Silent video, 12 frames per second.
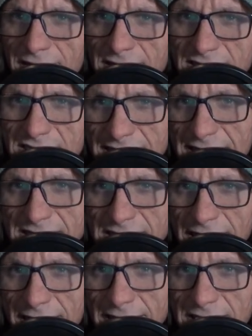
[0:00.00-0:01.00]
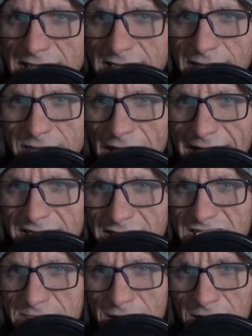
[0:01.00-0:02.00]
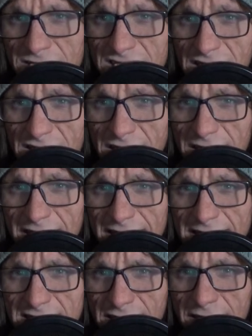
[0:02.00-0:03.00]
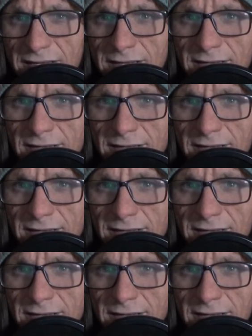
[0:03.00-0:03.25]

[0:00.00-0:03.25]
sees things as conspiracy theories and